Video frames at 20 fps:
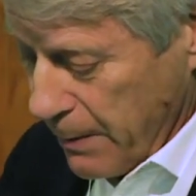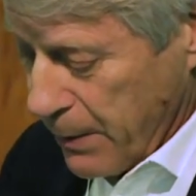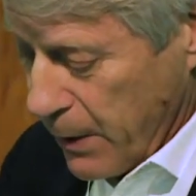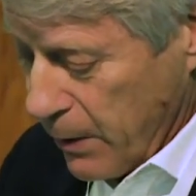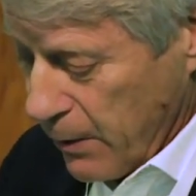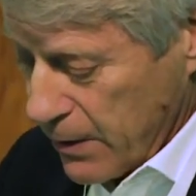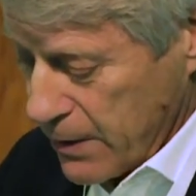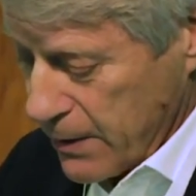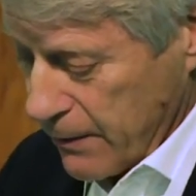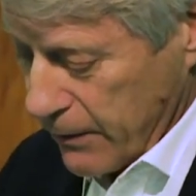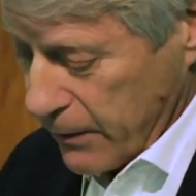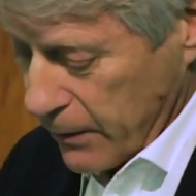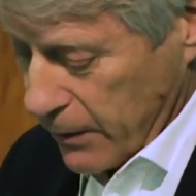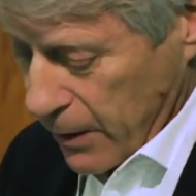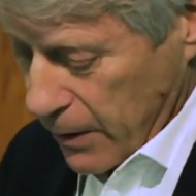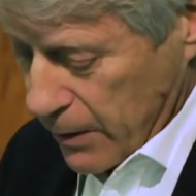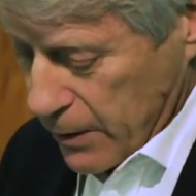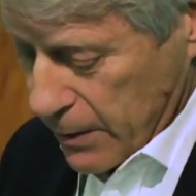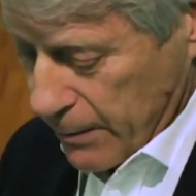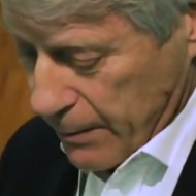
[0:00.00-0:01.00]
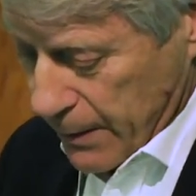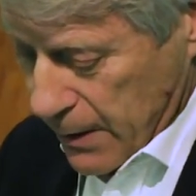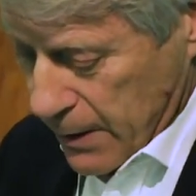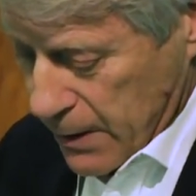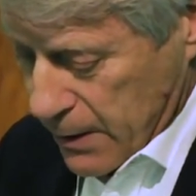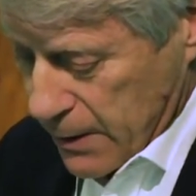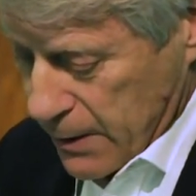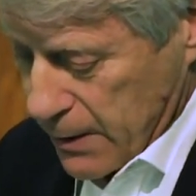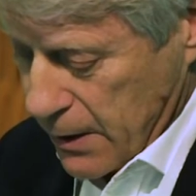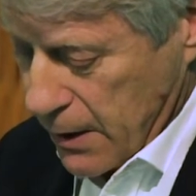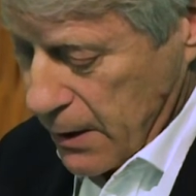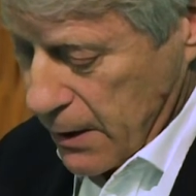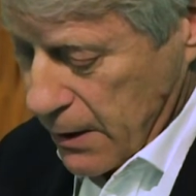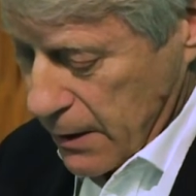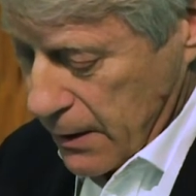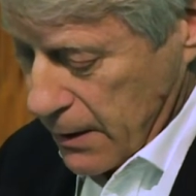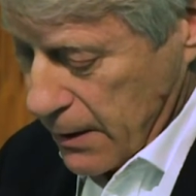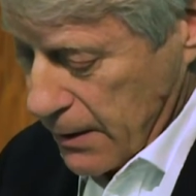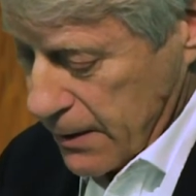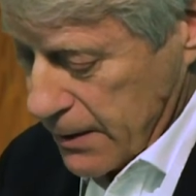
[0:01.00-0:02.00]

punitive or not, but as uh,